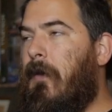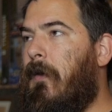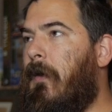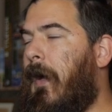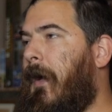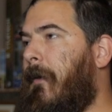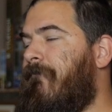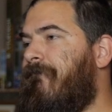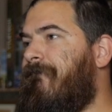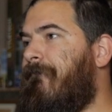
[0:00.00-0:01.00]

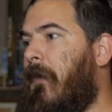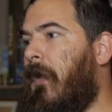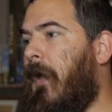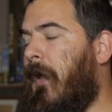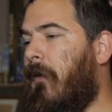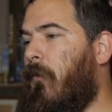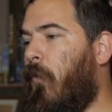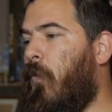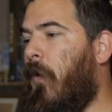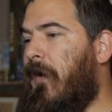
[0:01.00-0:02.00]
And
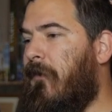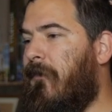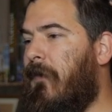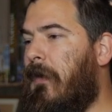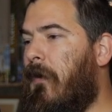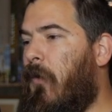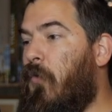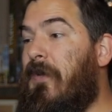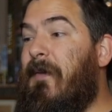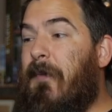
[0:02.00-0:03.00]
one of the
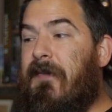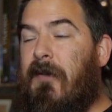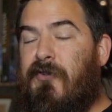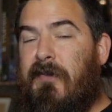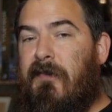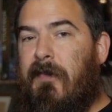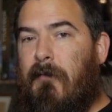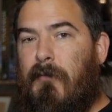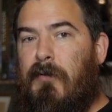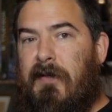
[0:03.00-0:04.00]
only possessions
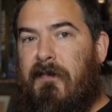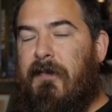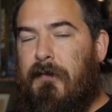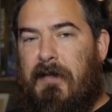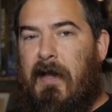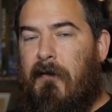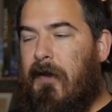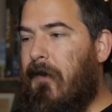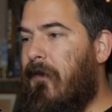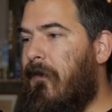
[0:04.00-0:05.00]
that Roland still
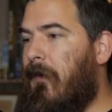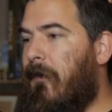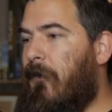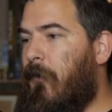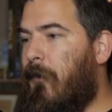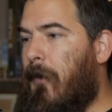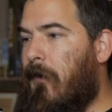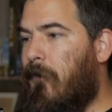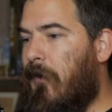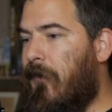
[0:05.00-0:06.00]
carries, and this was
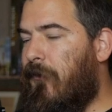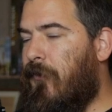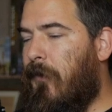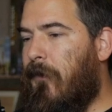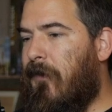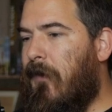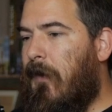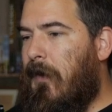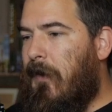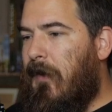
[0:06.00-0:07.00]
part of one of his truths,
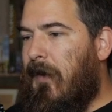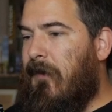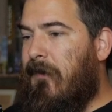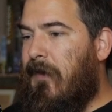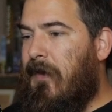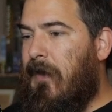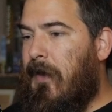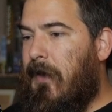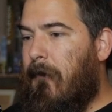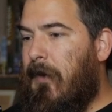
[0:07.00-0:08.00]
is he
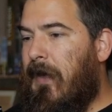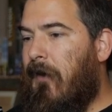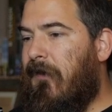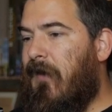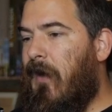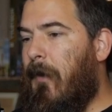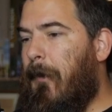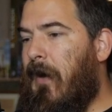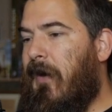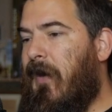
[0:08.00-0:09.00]
carries a
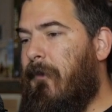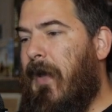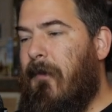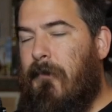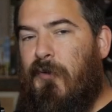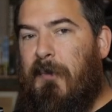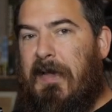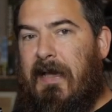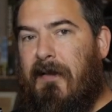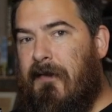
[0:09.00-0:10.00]
potted bamboo
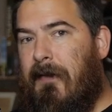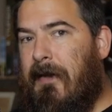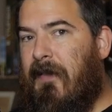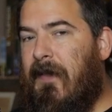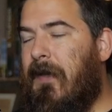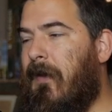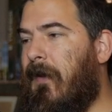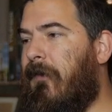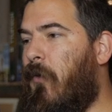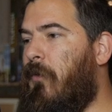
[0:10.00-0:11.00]
plant. And I think
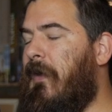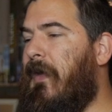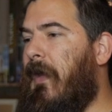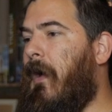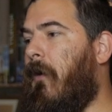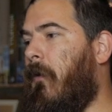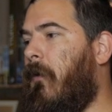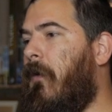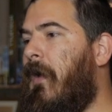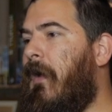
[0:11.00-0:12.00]
it's only
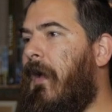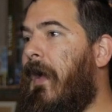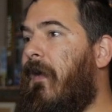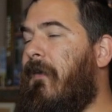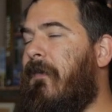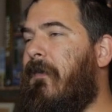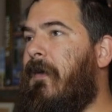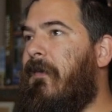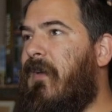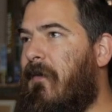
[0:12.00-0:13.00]
now, as
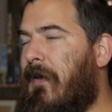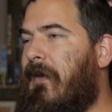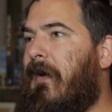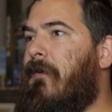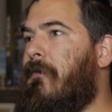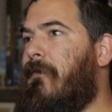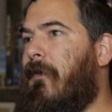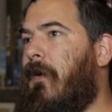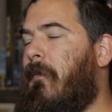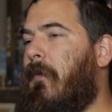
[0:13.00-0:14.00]
he's coming down
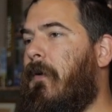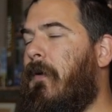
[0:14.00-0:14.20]
from